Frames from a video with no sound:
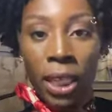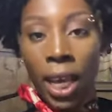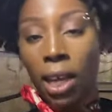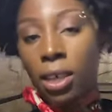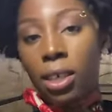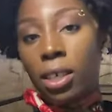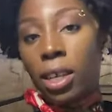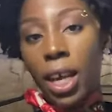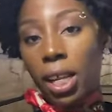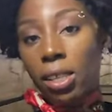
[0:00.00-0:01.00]
that could
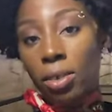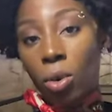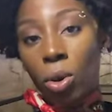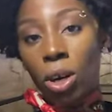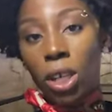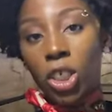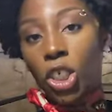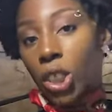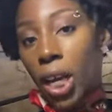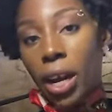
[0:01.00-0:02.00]
connect or
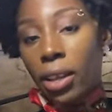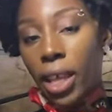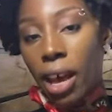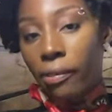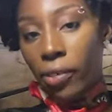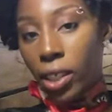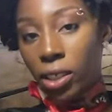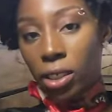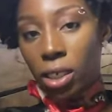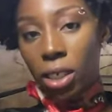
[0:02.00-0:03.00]
share that
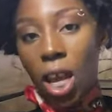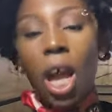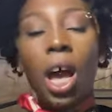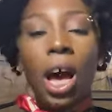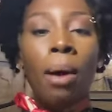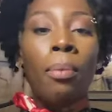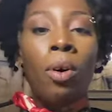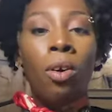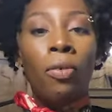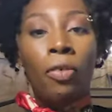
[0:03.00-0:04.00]
vision, I'm
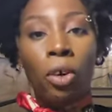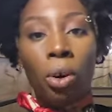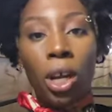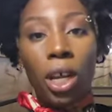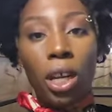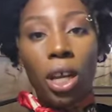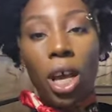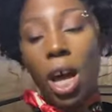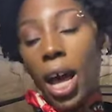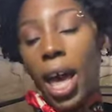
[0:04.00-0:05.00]
all for it.
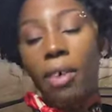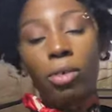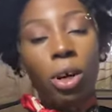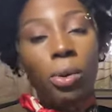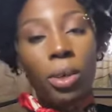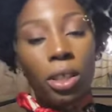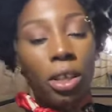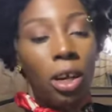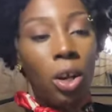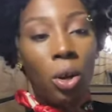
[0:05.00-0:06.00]
I have worked with
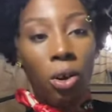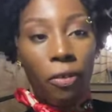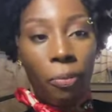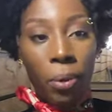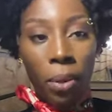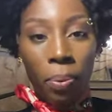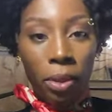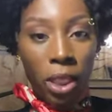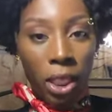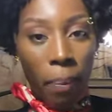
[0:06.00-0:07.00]
a lot of
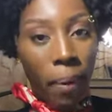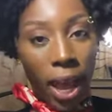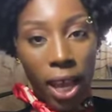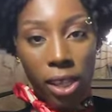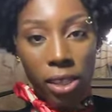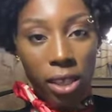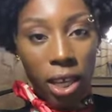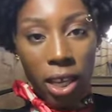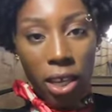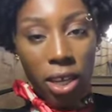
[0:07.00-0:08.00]
people in the past,
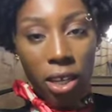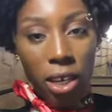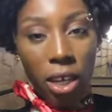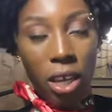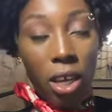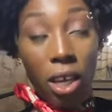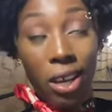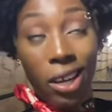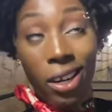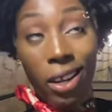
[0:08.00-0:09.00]
and
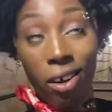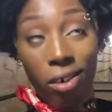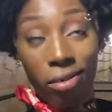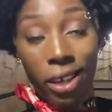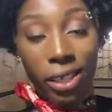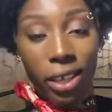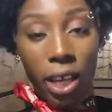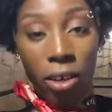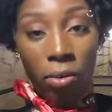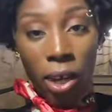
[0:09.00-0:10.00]
it didn't always
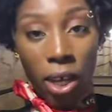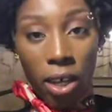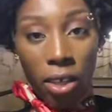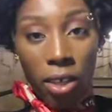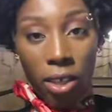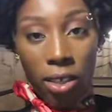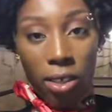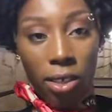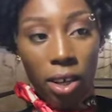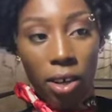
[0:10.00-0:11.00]
end well,
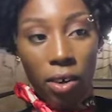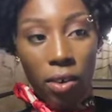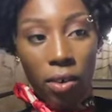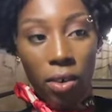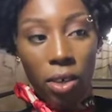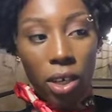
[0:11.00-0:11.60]
so